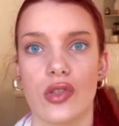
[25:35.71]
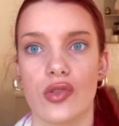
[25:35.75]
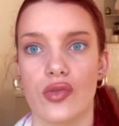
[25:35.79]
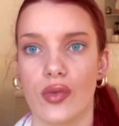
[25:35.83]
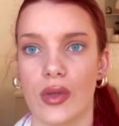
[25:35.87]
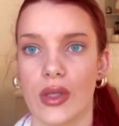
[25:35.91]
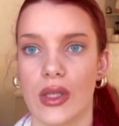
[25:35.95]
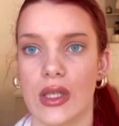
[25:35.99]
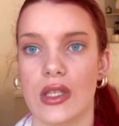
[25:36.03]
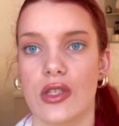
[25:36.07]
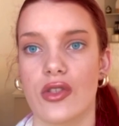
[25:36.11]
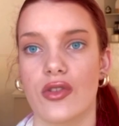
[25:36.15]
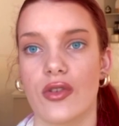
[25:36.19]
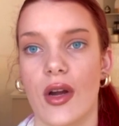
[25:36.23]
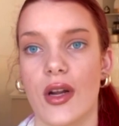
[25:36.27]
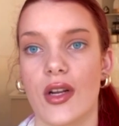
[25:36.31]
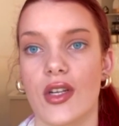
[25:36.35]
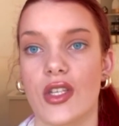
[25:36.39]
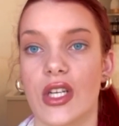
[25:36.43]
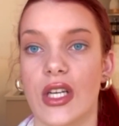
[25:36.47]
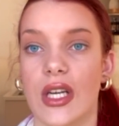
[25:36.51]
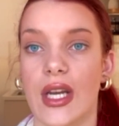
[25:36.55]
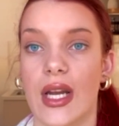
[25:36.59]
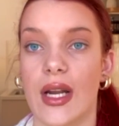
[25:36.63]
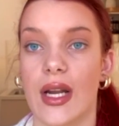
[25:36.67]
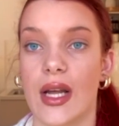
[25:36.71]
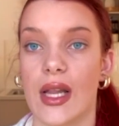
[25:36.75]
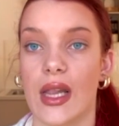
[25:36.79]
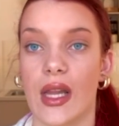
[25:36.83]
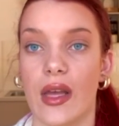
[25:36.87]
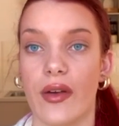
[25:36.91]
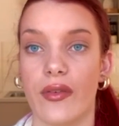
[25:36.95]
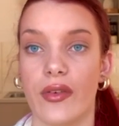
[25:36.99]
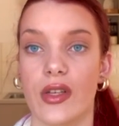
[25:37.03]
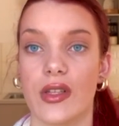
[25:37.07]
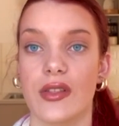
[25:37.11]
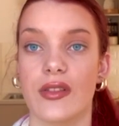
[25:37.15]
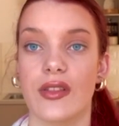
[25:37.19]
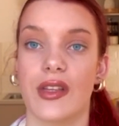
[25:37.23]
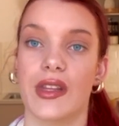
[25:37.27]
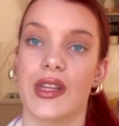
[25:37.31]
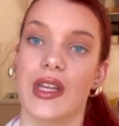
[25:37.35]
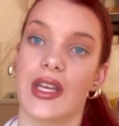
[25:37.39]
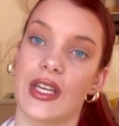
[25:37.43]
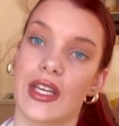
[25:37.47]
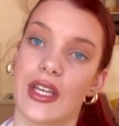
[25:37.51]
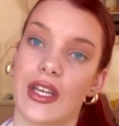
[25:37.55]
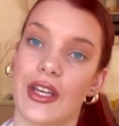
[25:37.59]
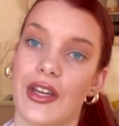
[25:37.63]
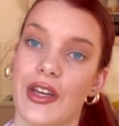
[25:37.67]
is really stretchy and I love it so
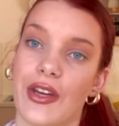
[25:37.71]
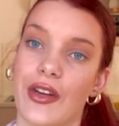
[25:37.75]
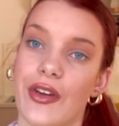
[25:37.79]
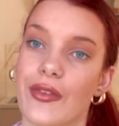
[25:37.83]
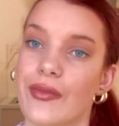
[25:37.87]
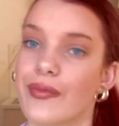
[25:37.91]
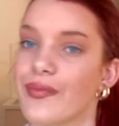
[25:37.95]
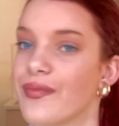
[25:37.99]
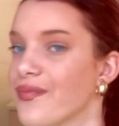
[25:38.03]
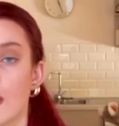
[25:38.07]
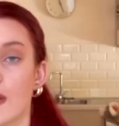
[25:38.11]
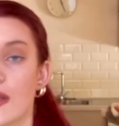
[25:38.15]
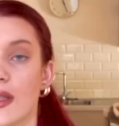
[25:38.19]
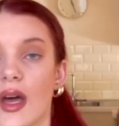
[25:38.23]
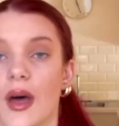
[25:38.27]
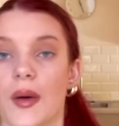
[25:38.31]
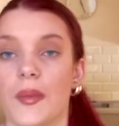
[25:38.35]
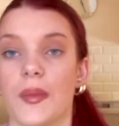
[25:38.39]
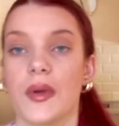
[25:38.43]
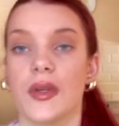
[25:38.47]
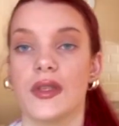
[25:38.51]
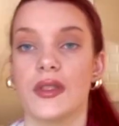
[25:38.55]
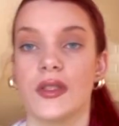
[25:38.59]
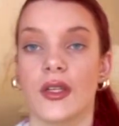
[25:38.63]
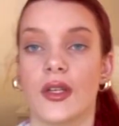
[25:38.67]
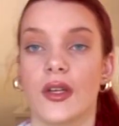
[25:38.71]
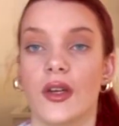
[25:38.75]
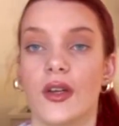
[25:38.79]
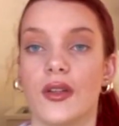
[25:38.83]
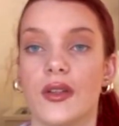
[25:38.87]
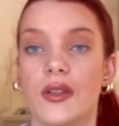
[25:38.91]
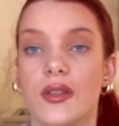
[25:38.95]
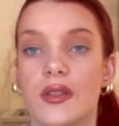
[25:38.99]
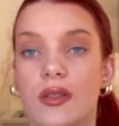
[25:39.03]
thank you. Next up is I got